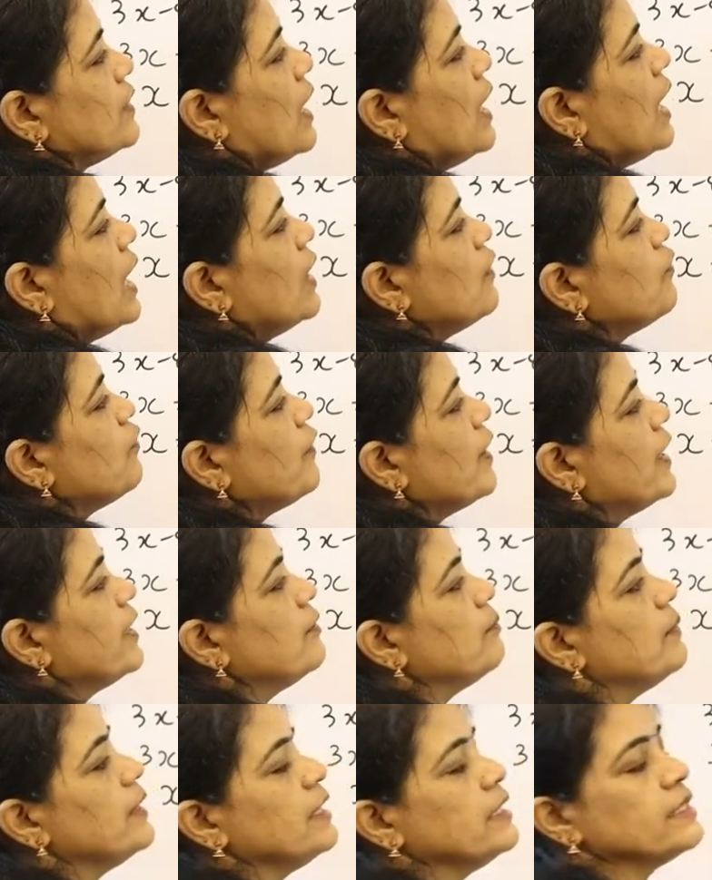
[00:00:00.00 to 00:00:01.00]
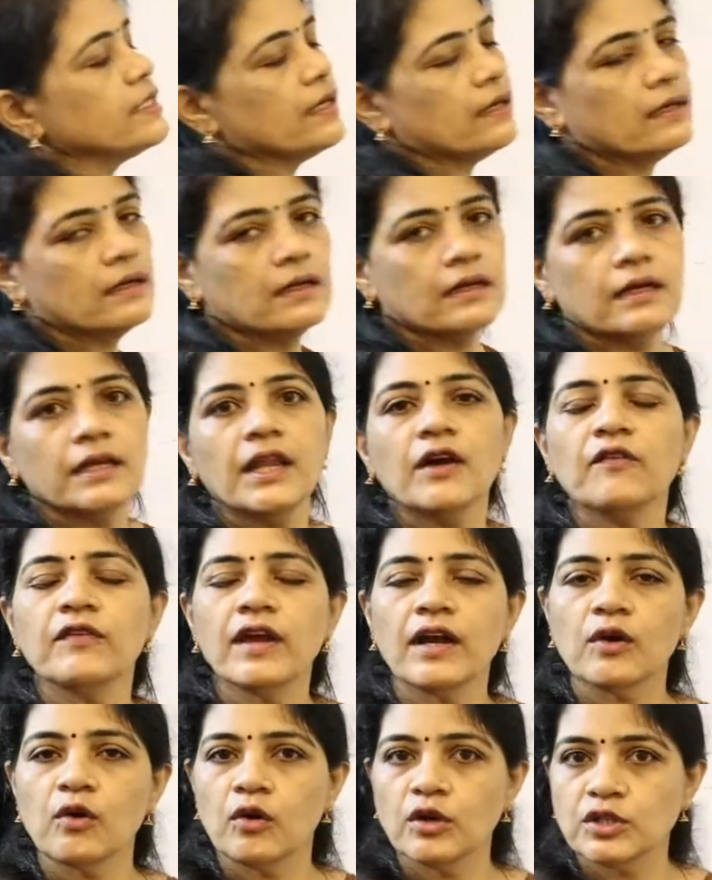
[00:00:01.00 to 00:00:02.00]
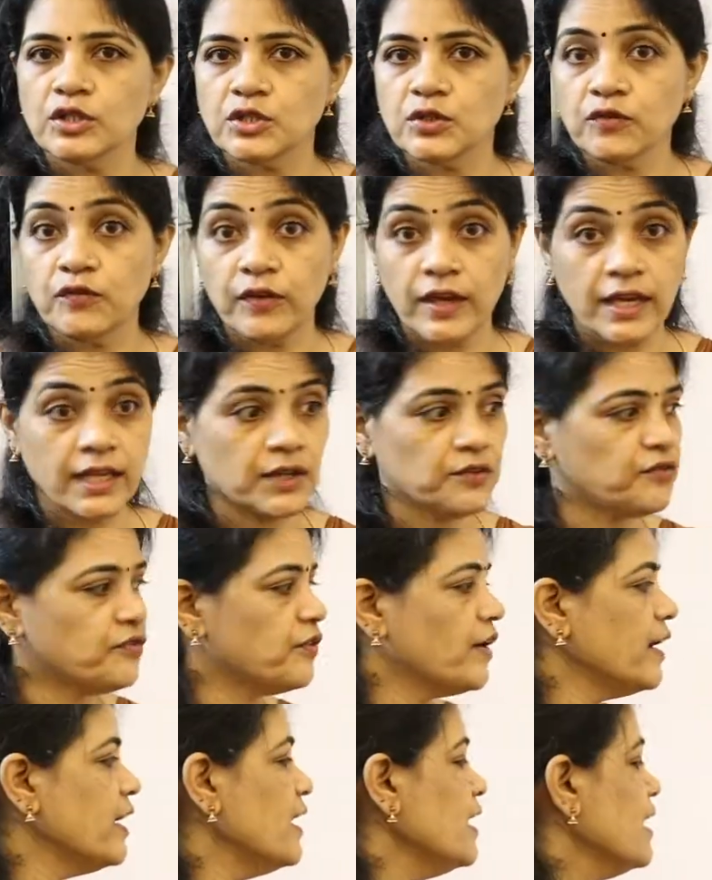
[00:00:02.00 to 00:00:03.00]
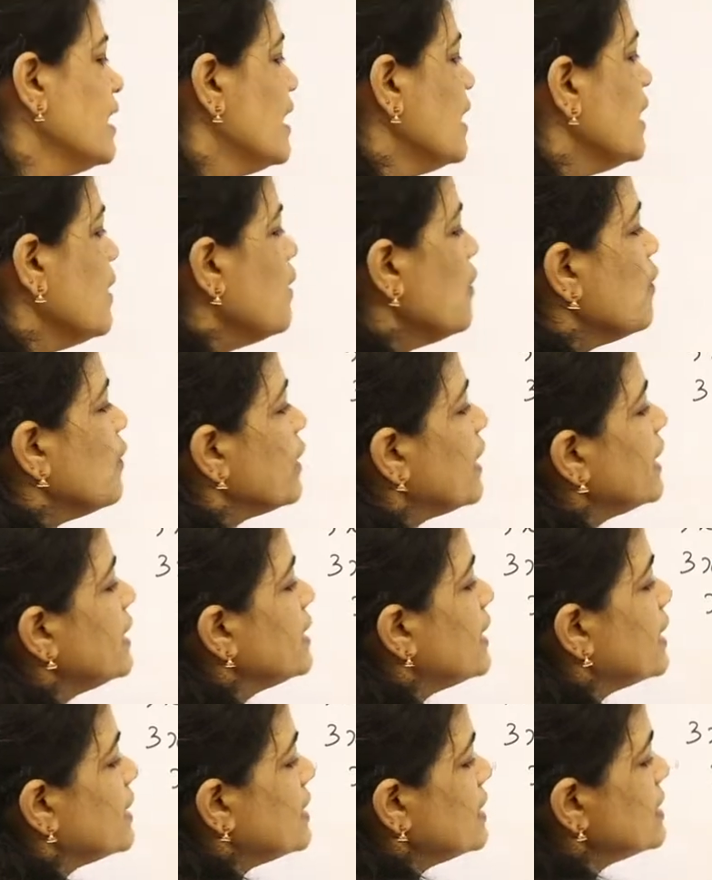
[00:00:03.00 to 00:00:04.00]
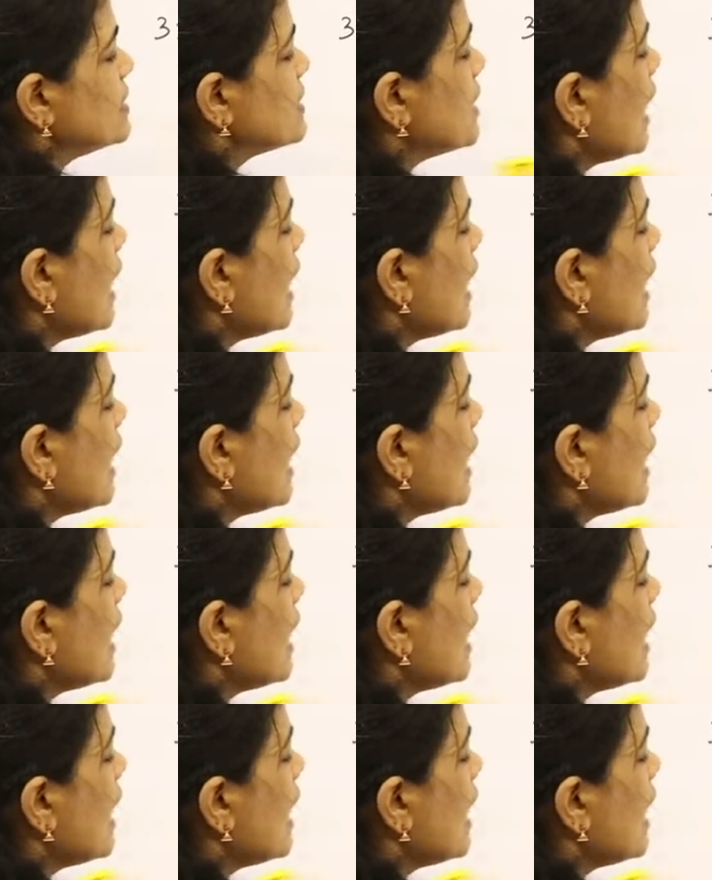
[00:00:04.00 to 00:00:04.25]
alpha and beta. Now we are going to verify. Okay, that is